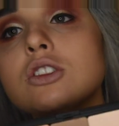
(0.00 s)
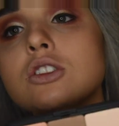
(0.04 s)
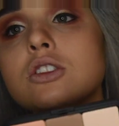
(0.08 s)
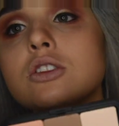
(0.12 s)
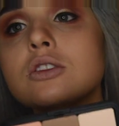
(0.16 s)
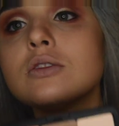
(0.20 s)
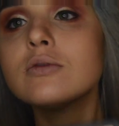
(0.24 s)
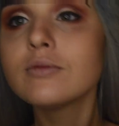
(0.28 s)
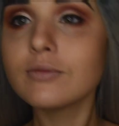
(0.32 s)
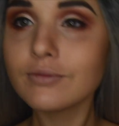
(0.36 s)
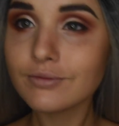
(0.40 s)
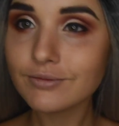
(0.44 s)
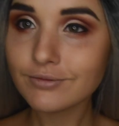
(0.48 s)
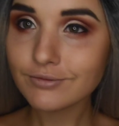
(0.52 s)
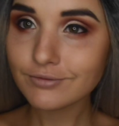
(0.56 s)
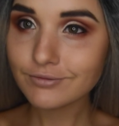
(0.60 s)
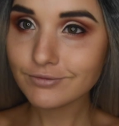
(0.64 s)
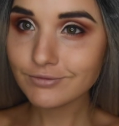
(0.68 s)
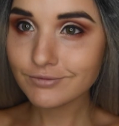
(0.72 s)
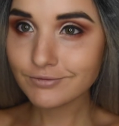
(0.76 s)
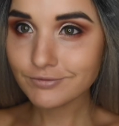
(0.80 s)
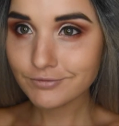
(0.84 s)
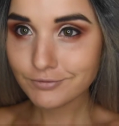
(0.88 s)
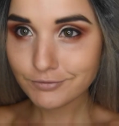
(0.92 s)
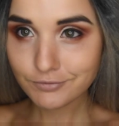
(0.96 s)

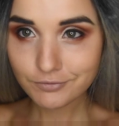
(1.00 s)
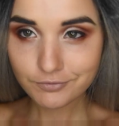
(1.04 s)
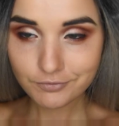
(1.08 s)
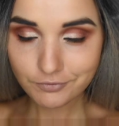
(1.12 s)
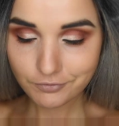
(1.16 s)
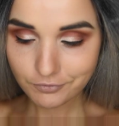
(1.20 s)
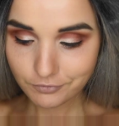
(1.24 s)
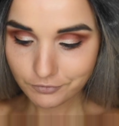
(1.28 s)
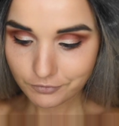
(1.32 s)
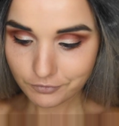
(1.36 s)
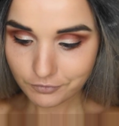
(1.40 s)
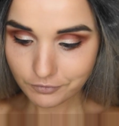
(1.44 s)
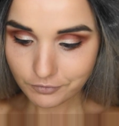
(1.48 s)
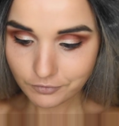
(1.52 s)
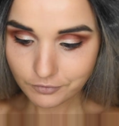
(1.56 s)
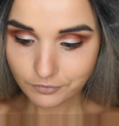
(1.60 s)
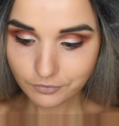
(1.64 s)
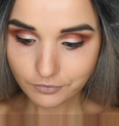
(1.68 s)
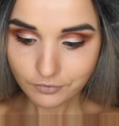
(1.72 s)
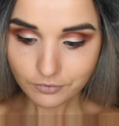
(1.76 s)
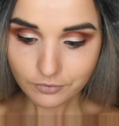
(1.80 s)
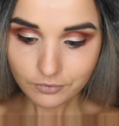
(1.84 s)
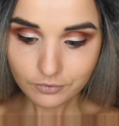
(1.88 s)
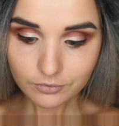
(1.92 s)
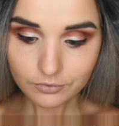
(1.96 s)
Makeupforever.
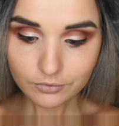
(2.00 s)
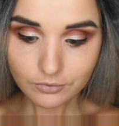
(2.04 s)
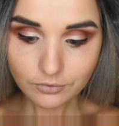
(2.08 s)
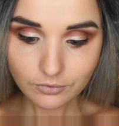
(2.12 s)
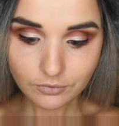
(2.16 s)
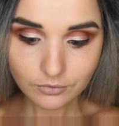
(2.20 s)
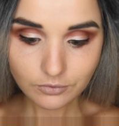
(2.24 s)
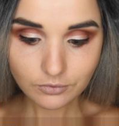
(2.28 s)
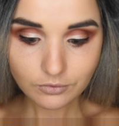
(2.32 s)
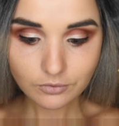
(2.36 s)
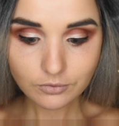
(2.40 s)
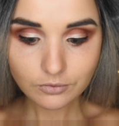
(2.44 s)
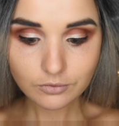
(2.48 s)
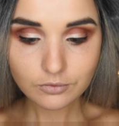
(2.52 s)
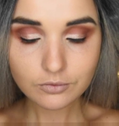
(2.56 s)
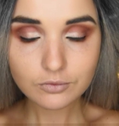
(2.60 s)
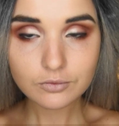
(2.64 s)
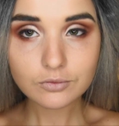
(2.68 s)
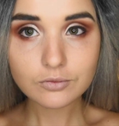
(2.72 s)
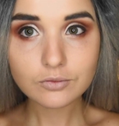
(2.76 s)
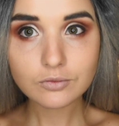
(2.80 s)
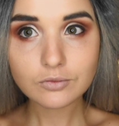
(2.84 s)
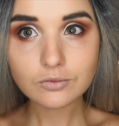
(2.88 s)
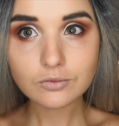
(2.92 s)
I received the product